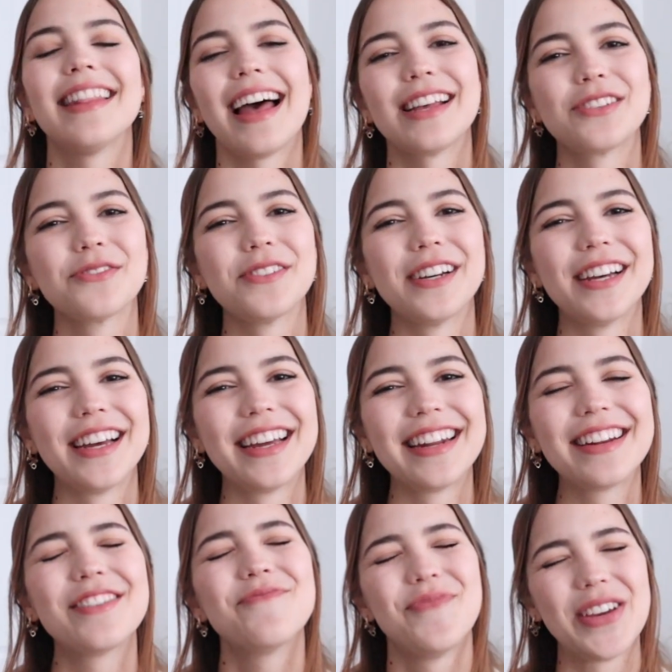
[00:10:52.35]
last
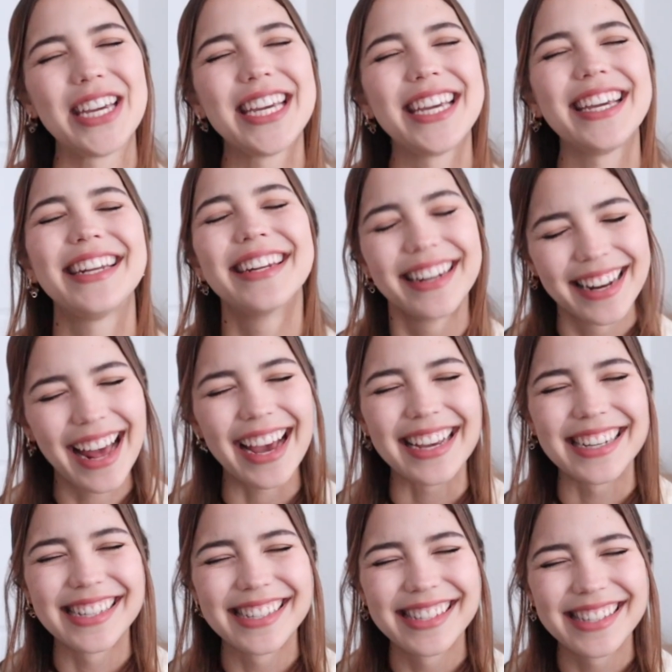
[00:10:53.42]
one, be
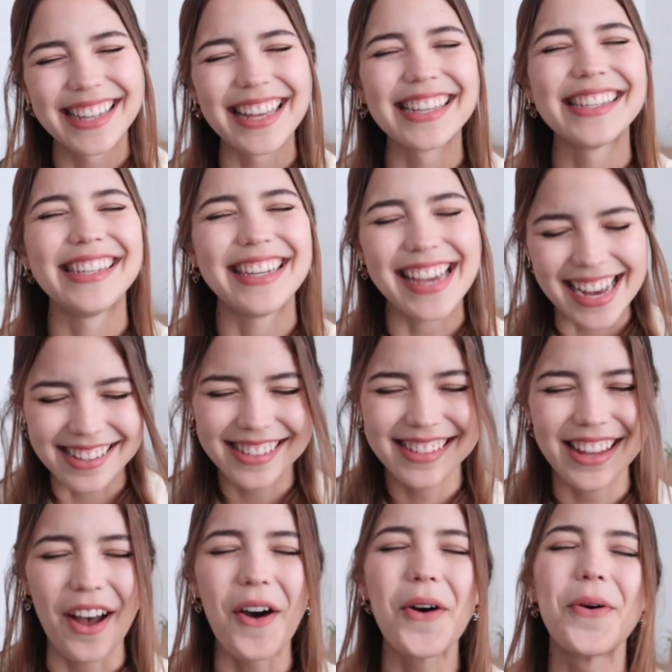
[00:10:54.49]
nice. Yes,
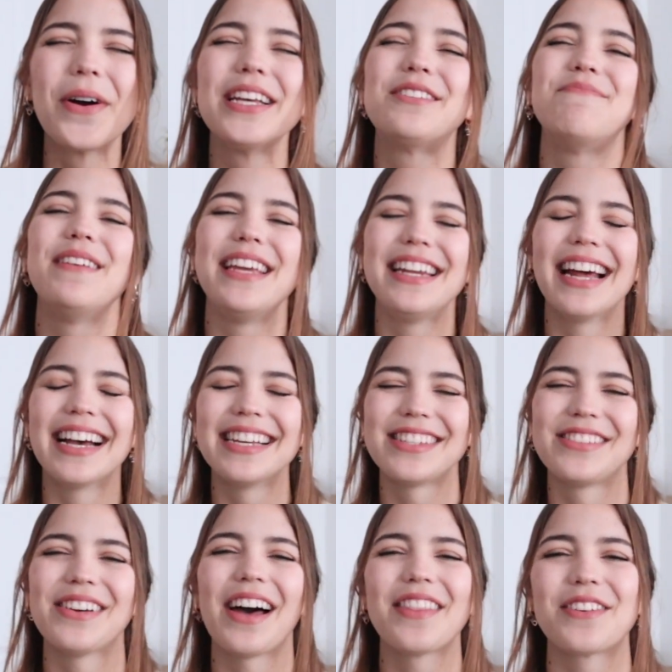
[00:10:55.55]
always be nice
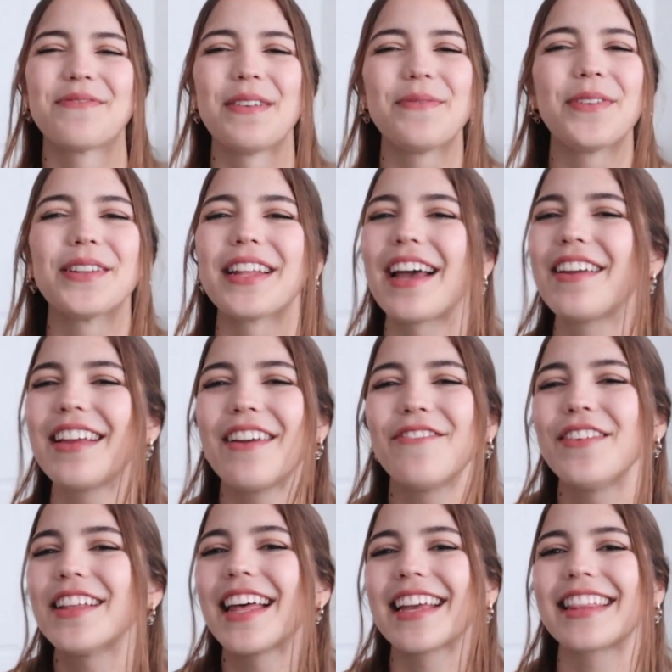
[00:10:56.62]
to other people. Like, I
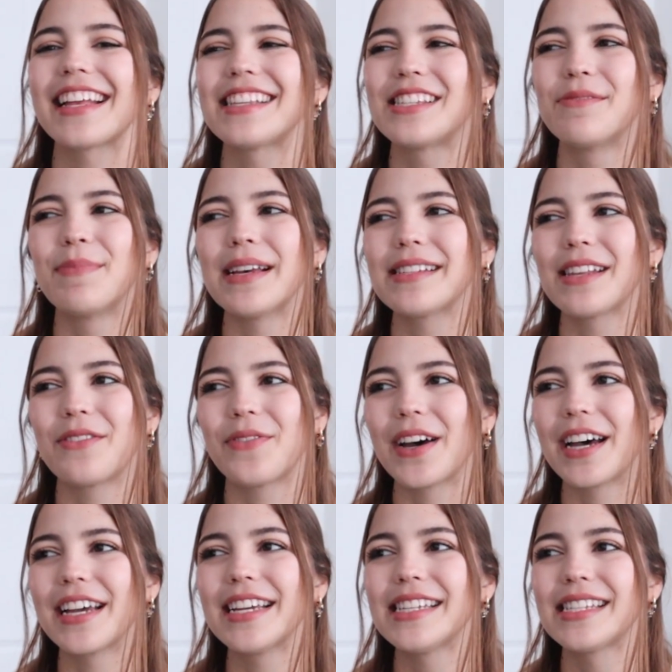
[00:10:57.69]
feel like that's the best
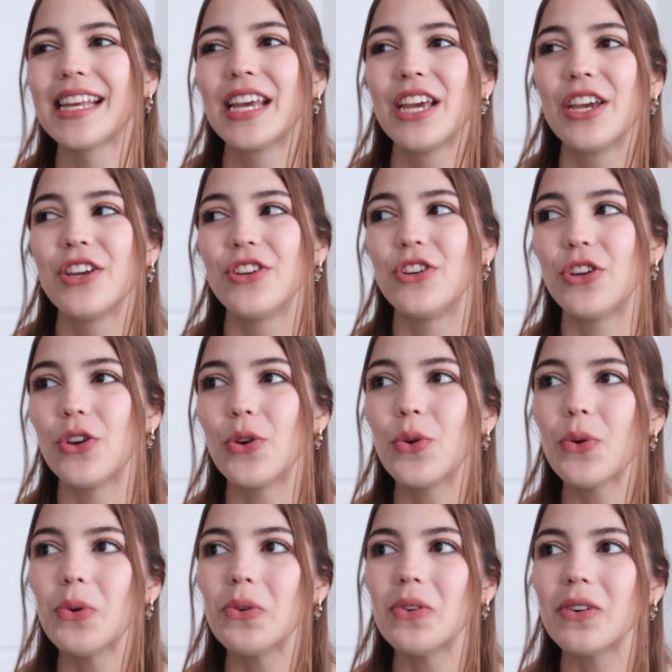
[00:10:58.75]
advice.
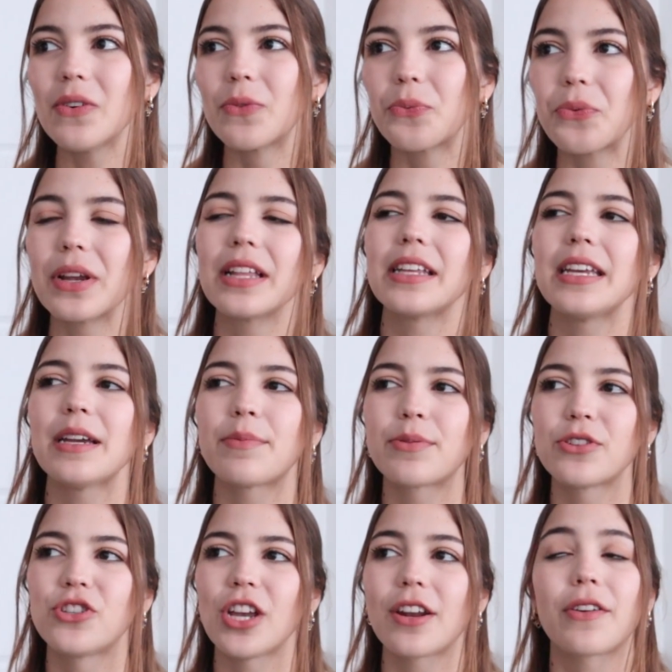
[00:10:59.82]
You really
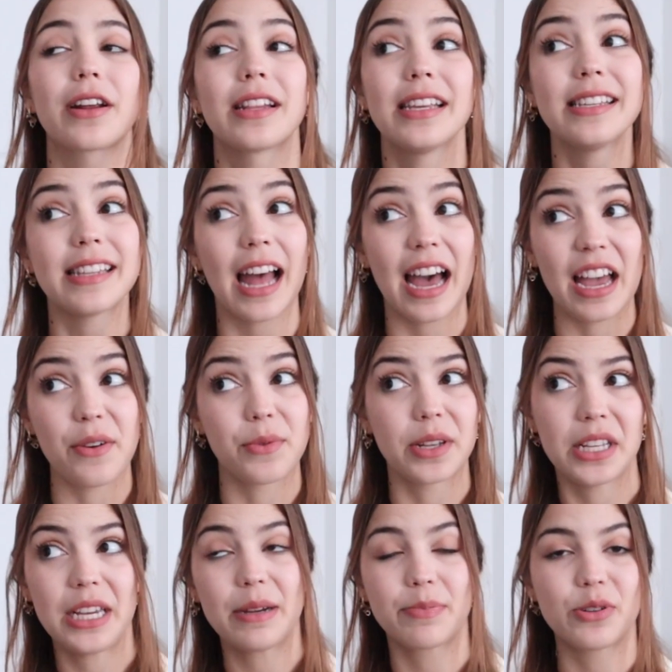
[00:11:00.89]
appreciate, or at least I
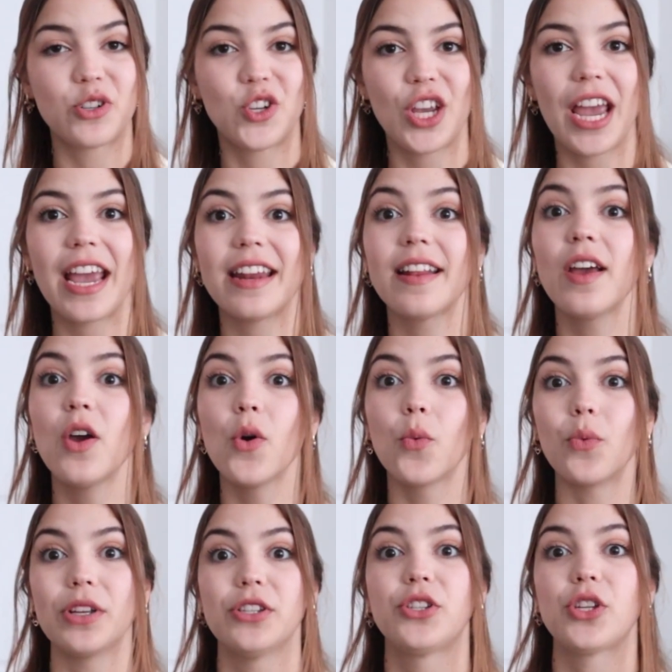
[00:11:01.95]
really appreciate,
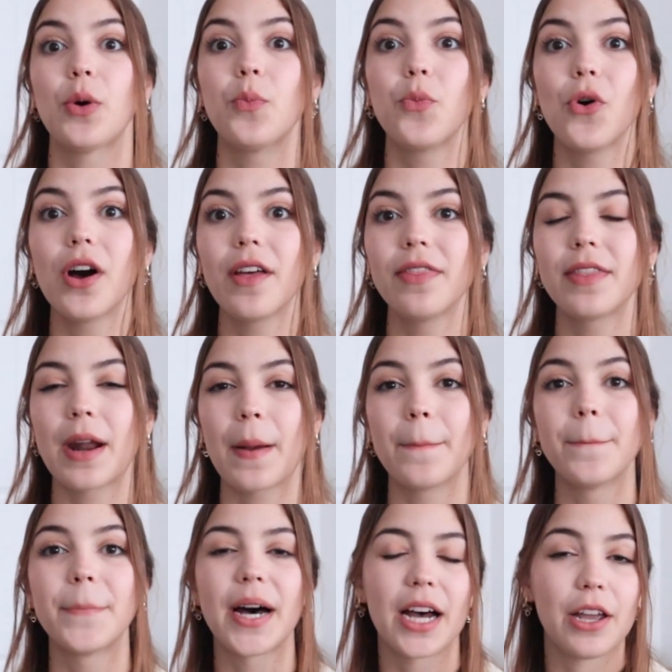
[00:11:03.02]
when someone that
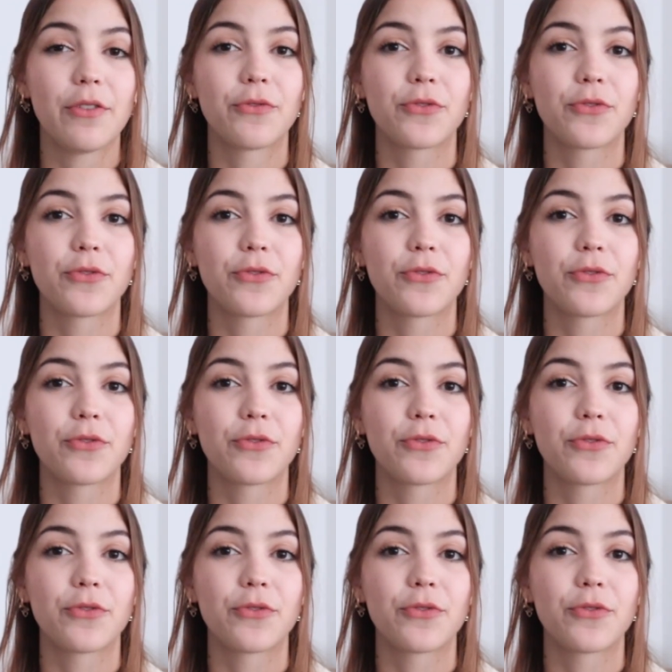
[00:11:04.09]
I'm buying